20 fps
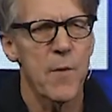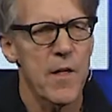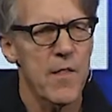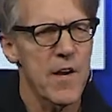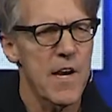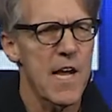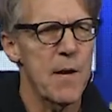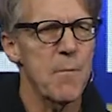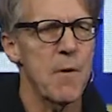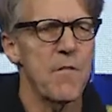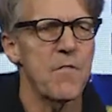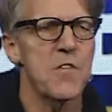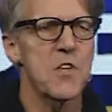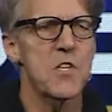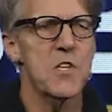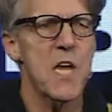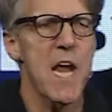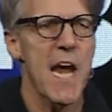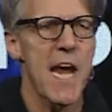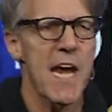by the name of
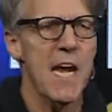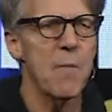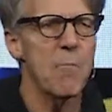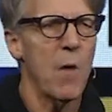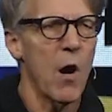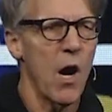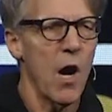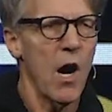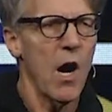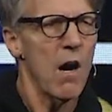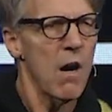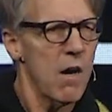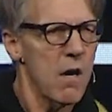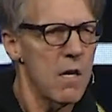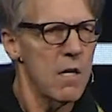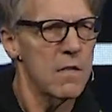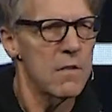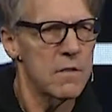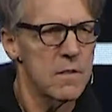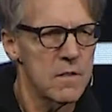
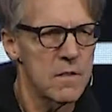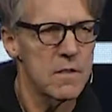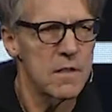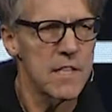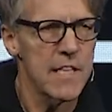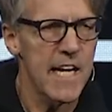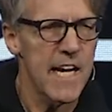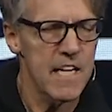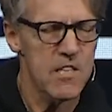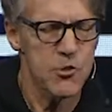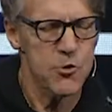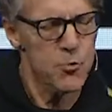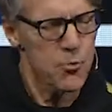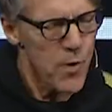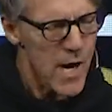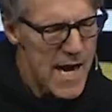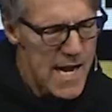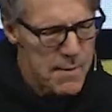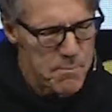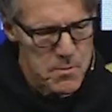Tamar gets
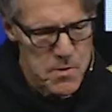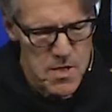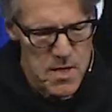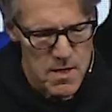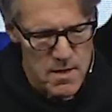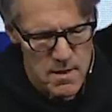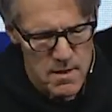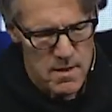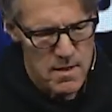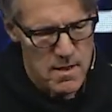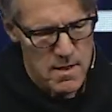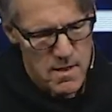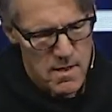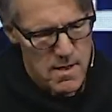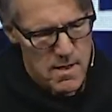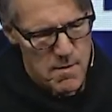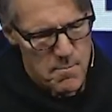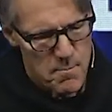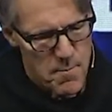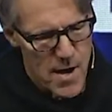raped
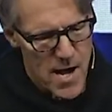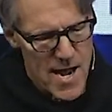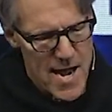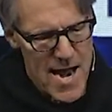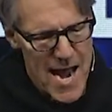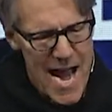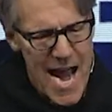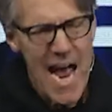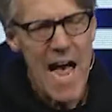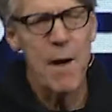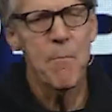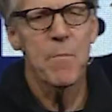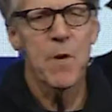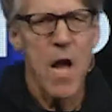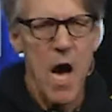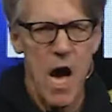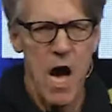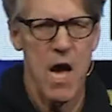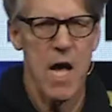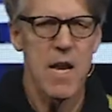by
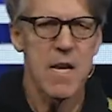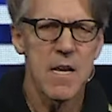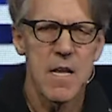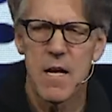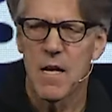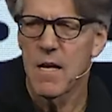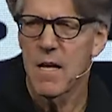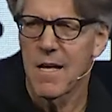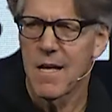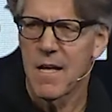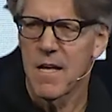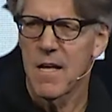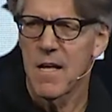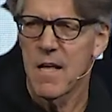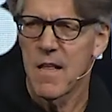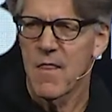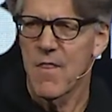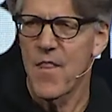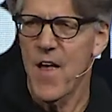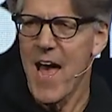Amnon,
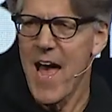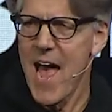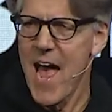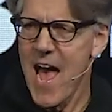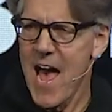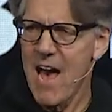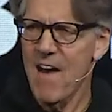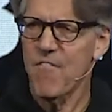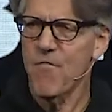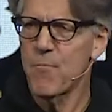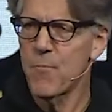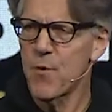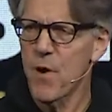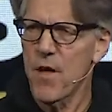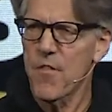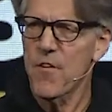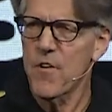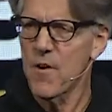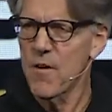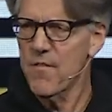the
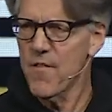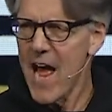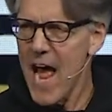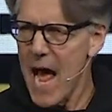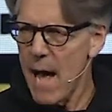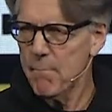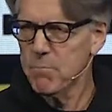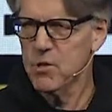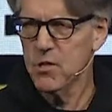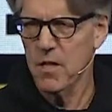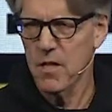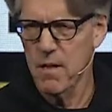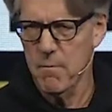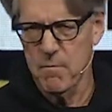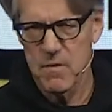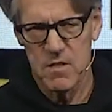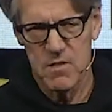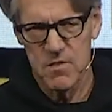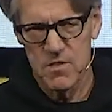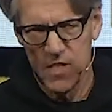half-brother of
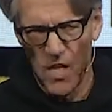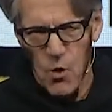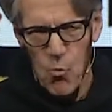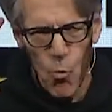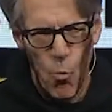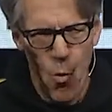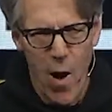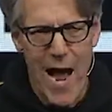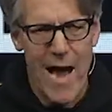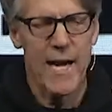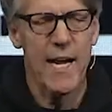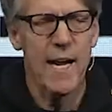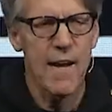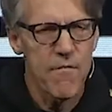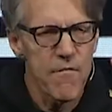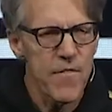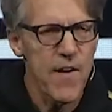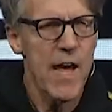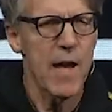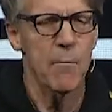Absalom. This is a
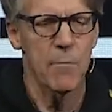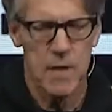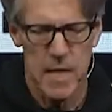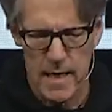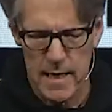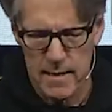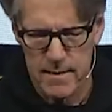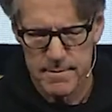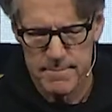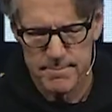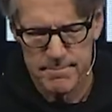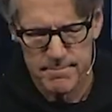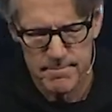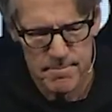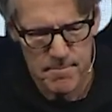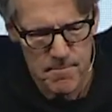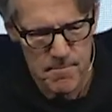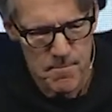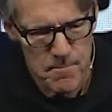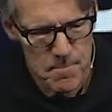wacky family.
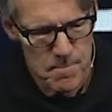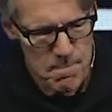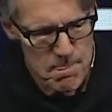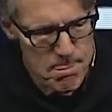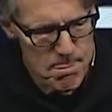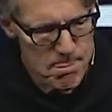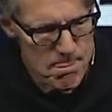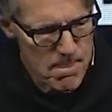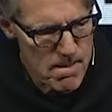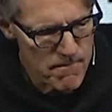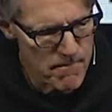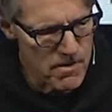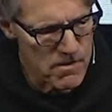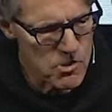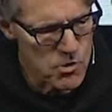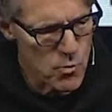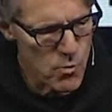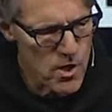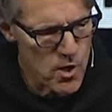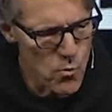
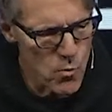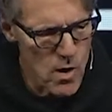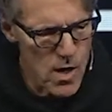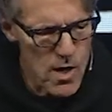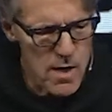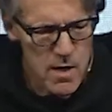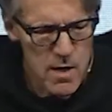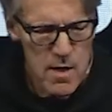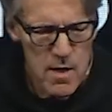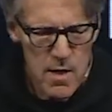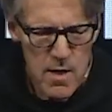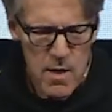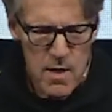Verse twenty-one,